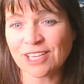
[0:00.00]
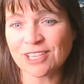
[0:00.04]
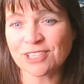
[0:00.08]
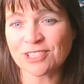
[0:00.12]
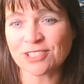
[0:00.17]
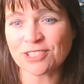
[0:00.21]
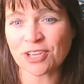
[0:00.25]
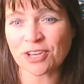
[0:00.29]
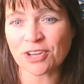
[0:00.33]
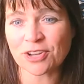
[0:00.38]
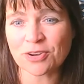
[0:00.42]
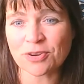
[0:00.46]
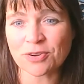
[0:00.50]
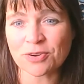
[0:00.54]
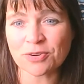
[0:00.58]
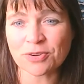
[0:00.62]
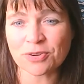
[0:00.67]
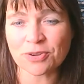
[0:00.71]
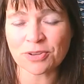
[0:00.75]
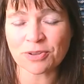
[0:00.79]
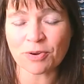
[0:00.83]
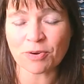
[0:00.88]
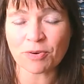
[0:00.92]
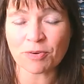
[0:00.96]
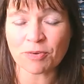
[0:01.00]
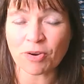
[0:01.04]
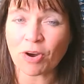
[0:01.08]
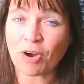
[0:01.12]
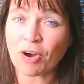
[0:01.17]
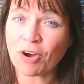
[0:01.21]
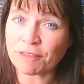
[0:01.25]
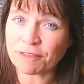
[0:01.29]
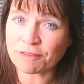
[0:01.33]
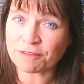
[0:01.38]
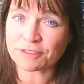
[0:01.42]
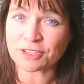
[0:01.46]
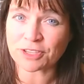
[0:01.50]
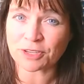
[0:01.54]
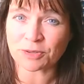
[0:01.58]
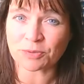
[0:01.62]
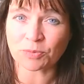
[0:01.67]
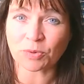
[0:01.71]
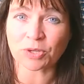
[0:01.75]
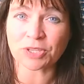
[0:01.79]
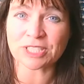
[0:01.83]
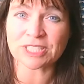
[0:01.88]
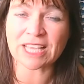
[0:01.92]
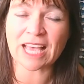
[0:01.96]
So
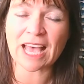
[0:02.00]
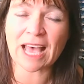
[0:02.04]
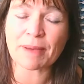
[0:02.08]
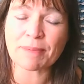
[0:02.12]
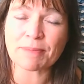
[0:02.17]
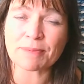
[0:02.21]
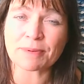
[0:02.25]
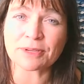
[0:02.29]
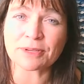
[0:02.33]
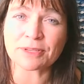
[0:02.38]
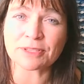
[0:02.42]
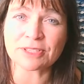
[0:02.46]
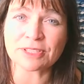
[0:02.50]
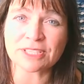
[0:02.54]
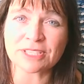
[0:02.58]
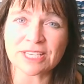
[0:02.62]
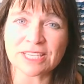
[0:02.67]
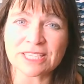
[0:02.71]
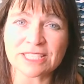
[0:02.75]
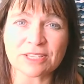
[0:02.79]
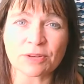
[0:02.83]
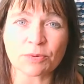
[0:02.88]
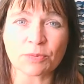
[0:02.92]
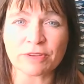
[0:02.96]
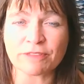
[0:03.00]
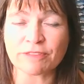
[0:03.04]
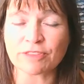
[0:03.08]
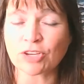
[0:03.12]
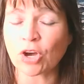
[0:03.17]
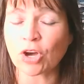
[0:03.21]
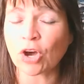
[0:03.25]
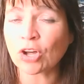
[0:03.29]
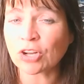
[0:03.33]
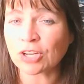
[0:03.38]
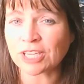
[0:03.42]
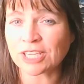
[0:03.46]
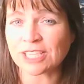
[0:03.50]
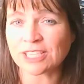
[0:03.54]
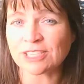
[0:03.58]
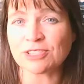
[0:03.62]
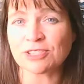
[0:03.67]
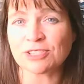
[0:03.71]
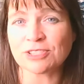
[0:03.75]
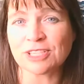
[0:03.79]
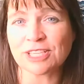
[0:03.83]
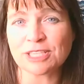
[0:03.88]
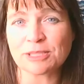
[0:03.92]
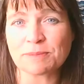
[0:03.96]
often what has happened is that we've gone
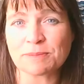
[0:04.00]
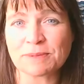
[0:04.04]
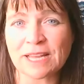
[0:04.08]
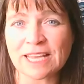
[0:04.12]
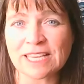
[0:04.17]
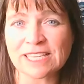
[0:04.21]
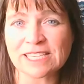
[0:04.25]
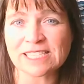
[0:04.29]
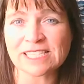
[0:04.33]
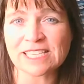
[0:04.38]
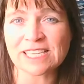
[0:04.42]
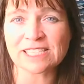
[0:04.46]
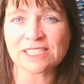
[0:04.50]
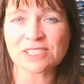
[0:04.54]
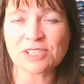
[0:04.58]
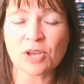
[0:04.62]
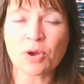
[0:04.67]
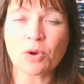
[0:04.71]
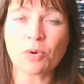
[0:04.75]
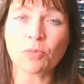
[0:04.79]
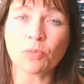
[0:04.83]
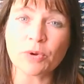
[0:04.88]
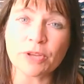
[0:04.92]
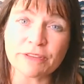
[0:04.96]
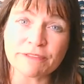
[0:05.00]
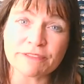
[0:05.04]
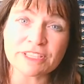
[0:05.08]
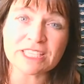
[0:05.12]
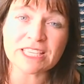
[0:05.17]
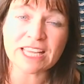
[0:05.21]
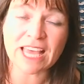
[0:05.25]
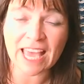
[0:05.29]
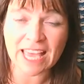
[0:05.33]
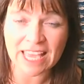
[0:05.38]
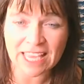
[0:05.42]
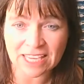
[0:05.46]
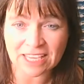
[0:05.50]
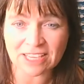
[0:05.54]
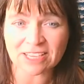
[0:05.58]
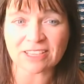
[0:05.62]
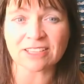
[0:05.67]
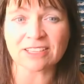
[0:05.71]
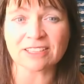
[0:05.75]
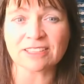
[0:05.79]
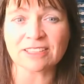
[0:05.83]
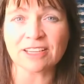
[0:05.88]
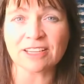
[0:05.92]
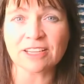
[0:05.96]
into these places, we've
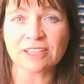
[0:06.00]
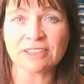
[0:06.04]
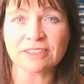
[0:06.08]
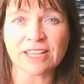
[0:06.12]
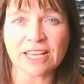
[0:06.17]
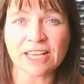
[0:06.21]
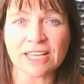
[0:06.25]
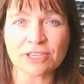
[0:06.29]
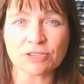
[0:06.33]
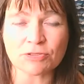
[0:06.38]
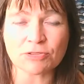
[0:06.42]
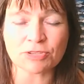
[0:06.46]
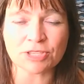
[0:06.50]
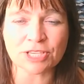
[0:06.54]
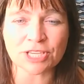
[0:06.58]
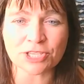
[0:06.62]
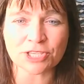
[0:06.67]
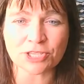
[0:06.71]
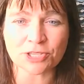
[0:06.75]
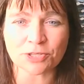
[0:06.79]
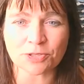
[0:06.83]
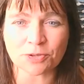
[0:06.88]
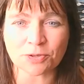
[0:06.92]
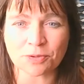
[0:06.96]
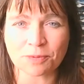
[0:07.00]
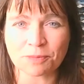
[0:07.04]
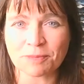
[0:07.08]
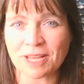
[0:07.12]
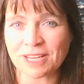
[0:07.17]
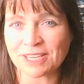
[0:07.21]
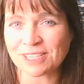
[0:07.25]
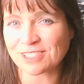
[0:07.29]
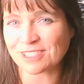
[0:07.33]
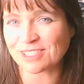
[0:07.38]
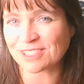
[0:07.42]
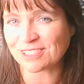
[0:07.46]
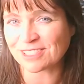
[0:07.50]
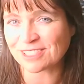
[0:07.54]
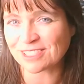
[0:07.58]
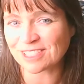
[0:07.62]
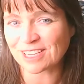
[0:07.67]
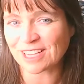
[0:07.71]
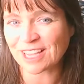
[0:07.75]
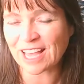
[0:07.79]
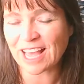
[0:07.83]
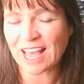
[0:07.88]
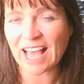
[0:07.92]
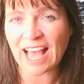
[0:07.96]
taken their traditional medicine,
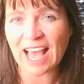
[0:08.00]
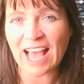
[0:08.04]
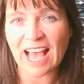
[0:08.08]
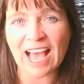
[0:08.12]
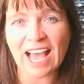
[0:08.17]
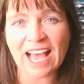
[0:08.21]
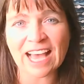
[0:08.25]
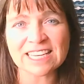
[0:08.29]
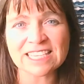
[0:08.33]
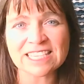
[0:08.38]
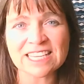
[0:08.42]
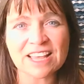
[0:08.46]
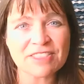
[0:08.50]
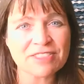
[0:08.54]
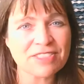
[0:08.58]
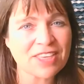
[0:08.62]
and